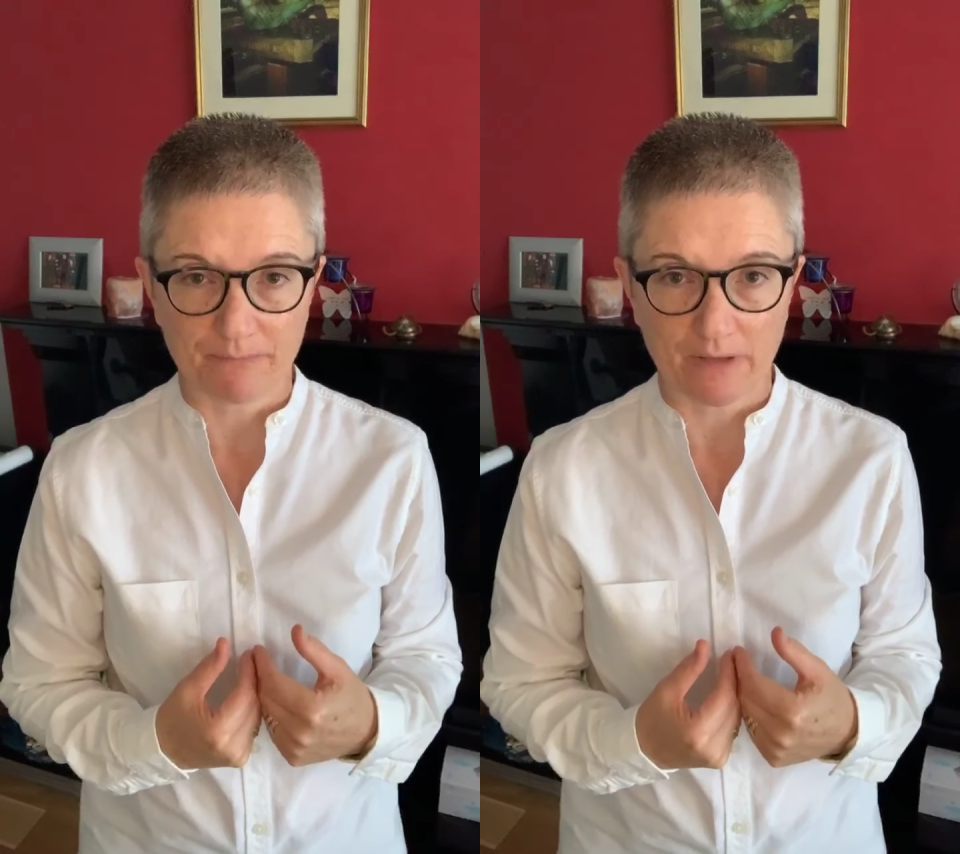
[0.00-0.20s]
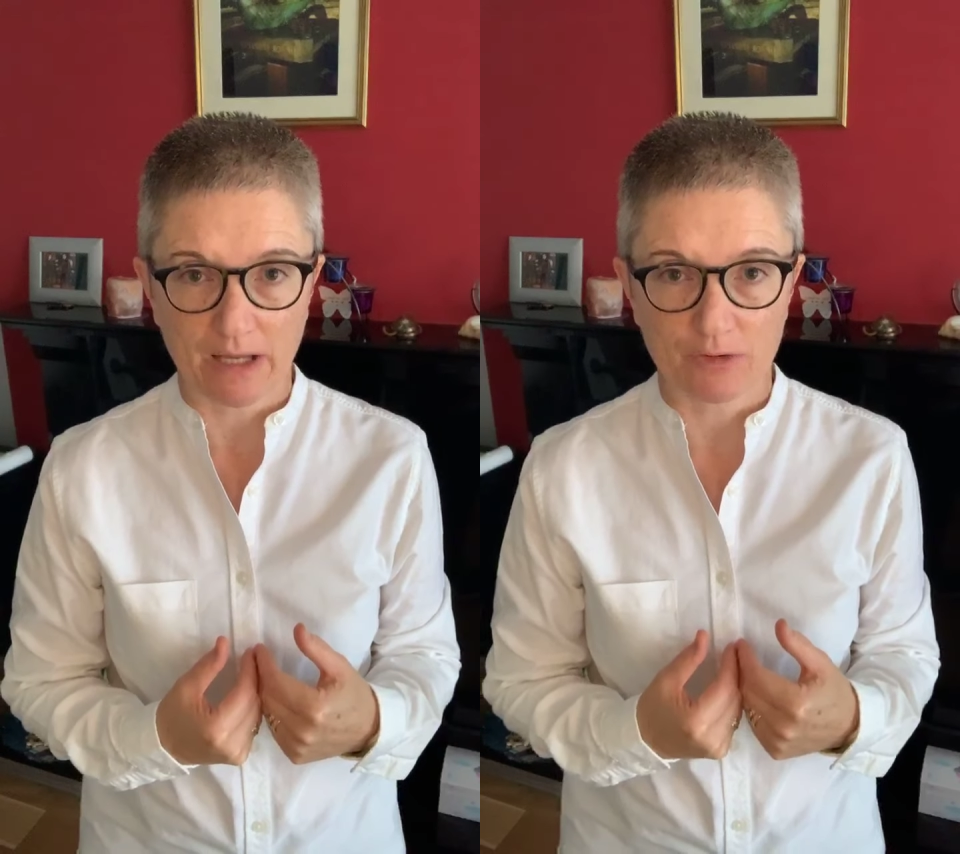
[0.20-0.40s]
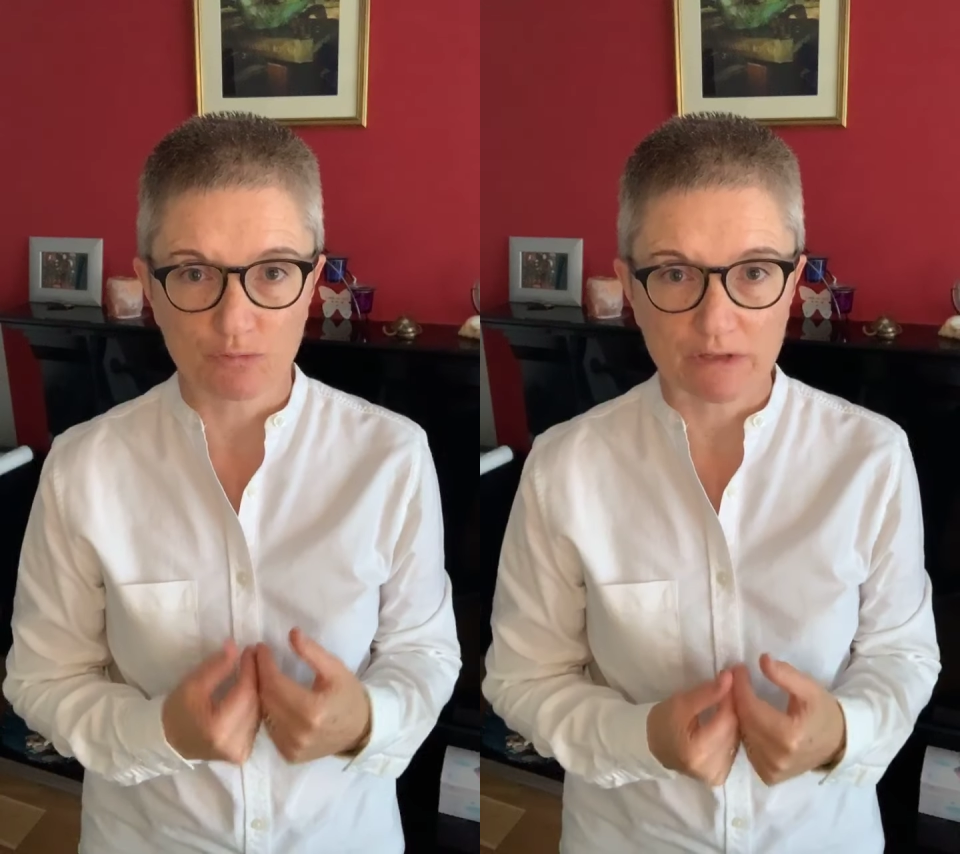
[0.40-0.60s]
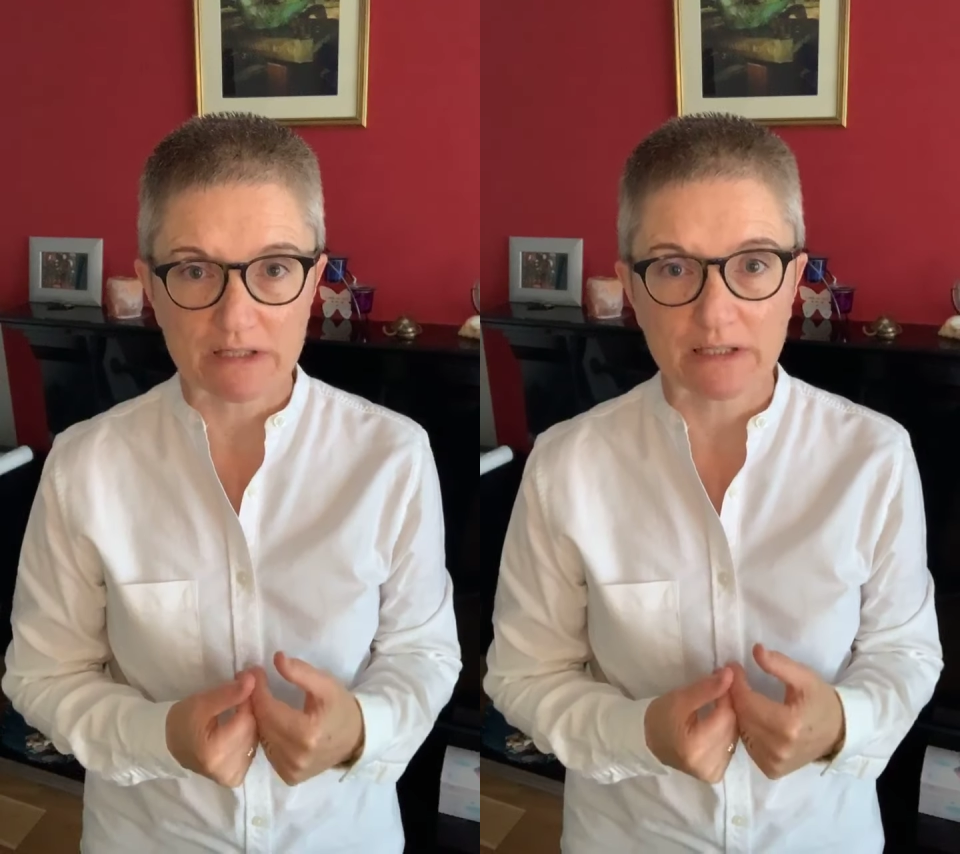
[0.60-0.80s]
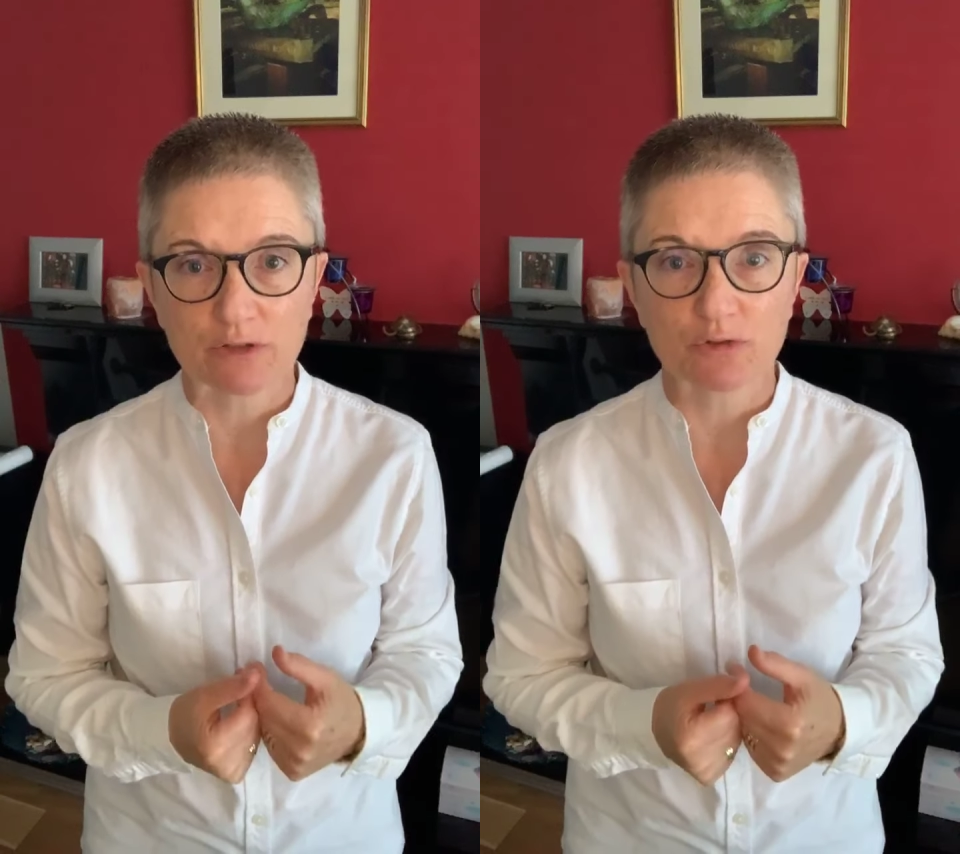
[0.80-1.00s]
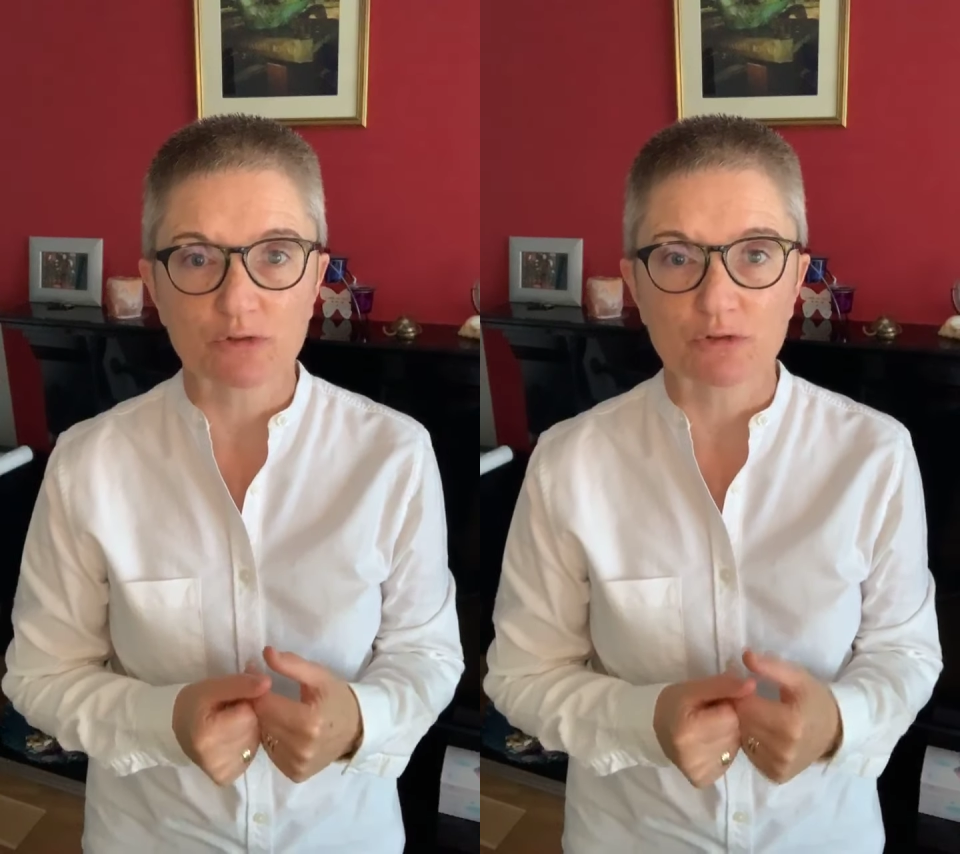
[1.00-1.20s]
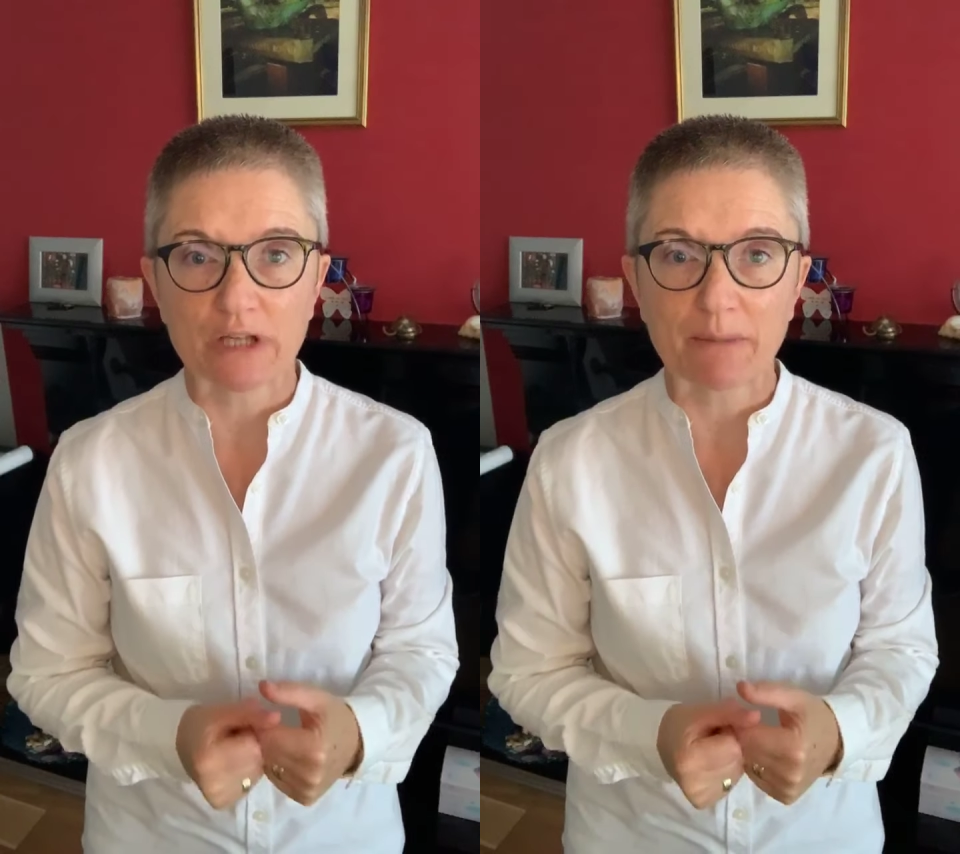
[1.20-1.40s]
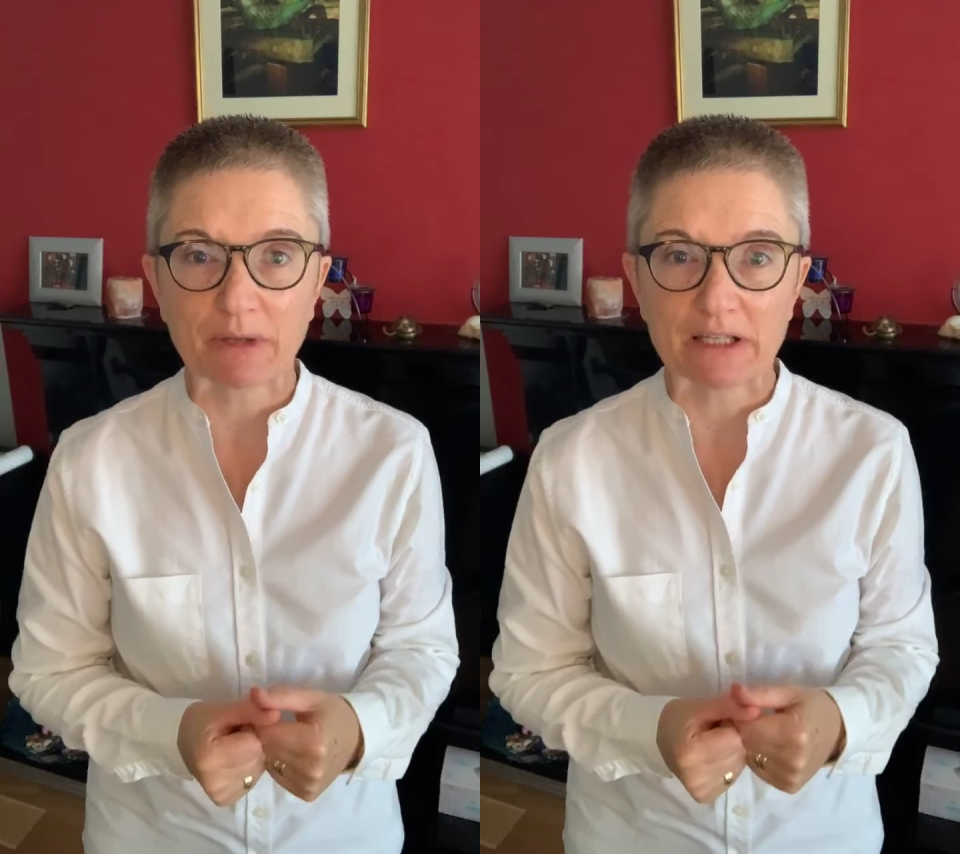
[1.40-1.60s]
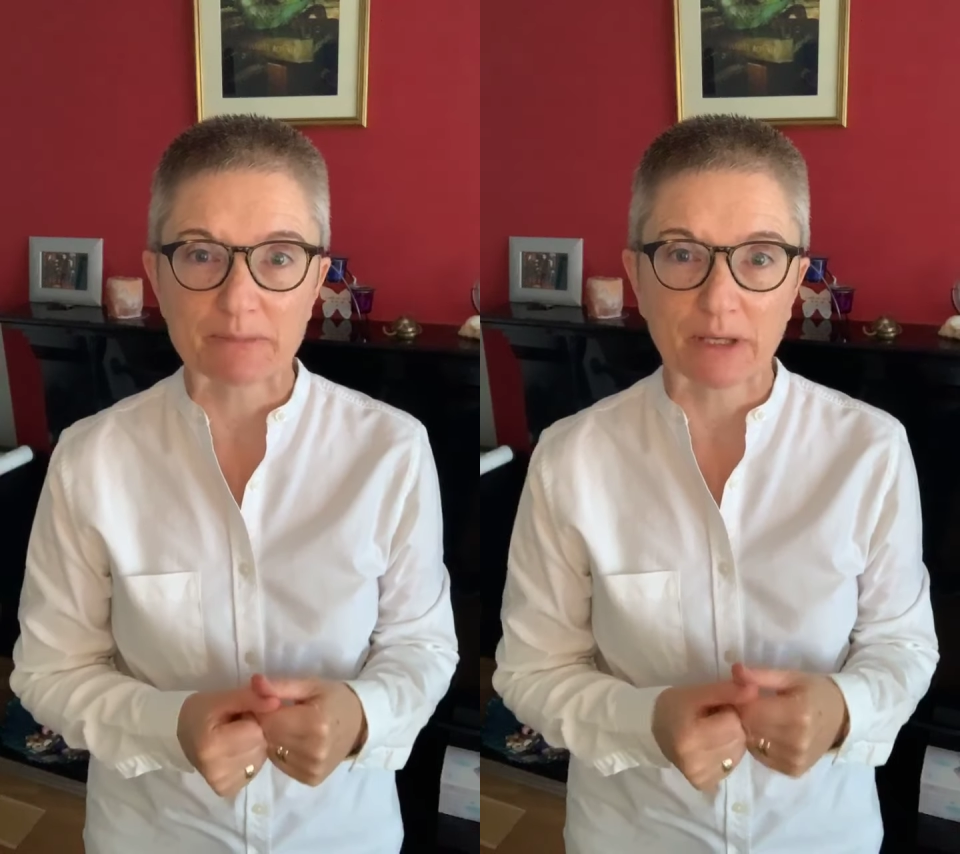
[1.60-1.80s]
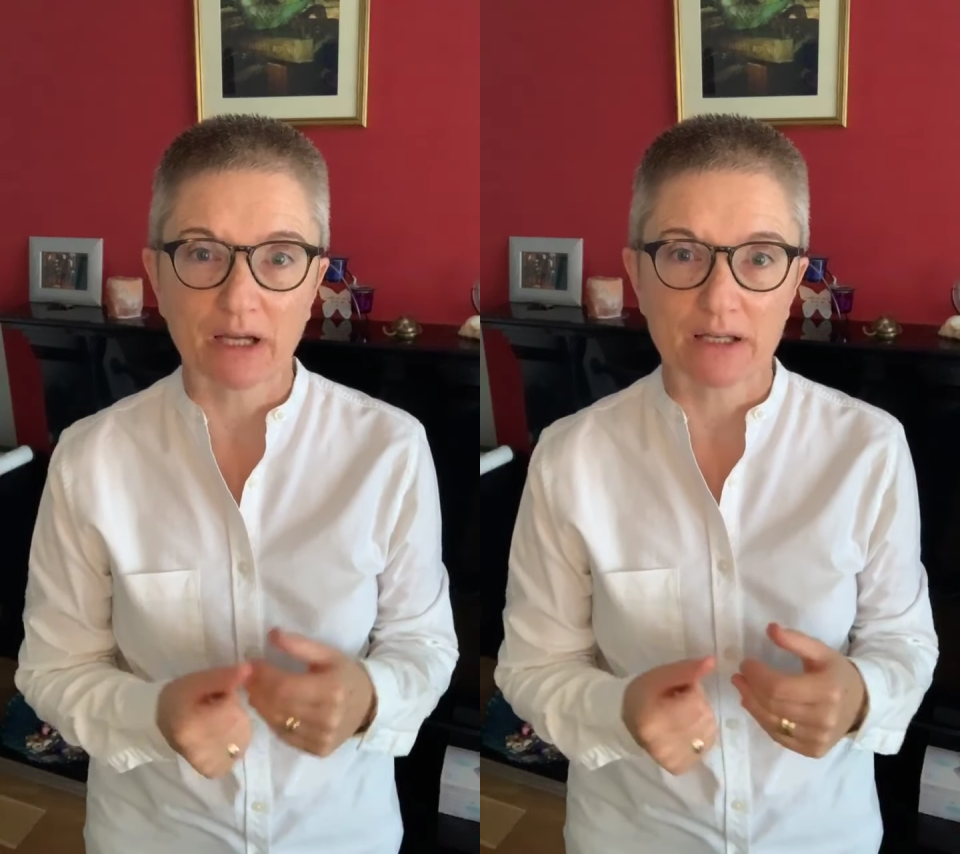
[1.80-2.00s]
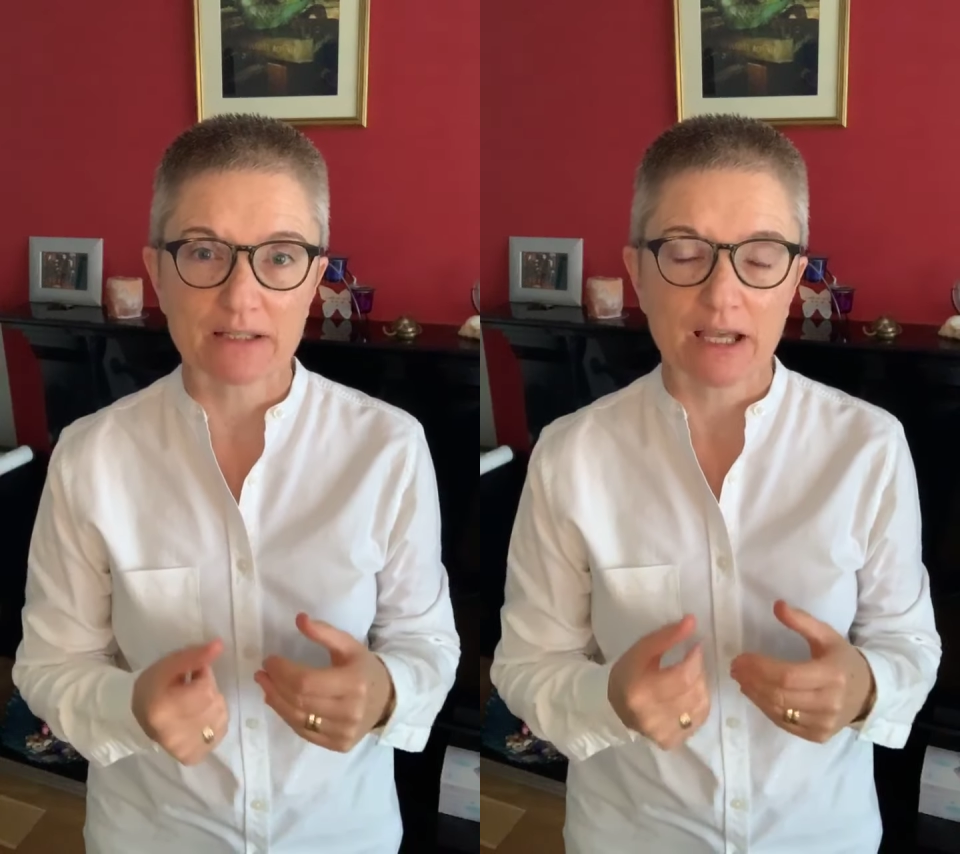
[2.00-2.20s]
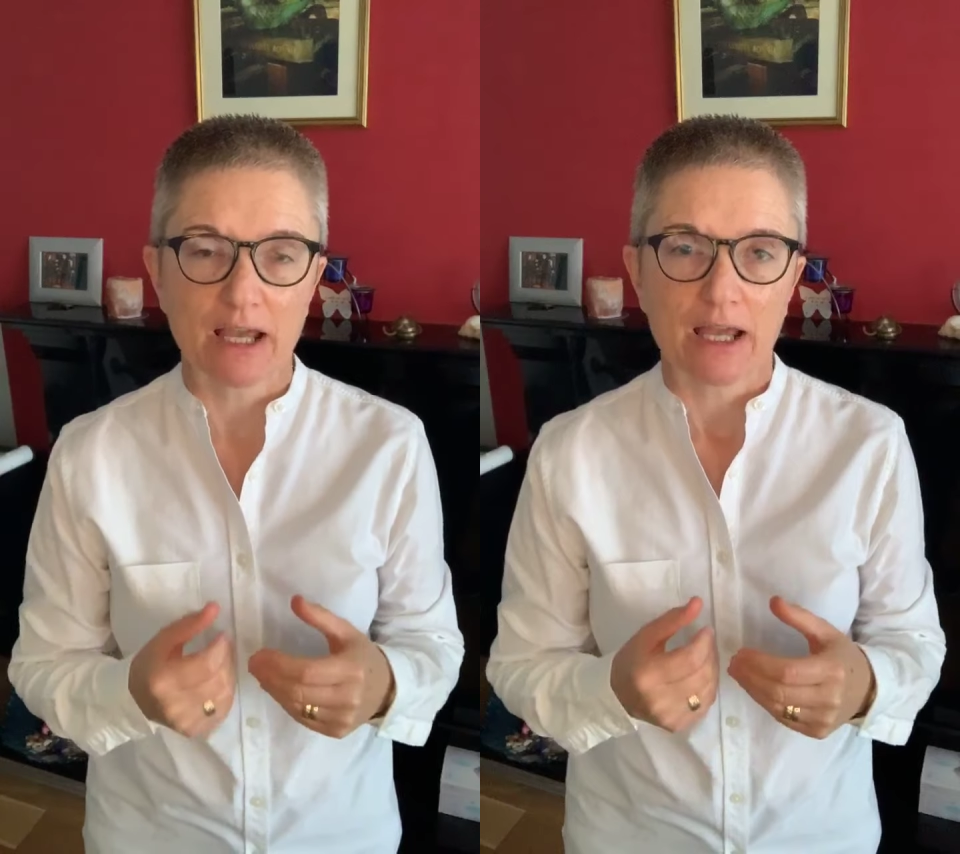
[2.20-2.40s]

And the reason I do it through tapping is because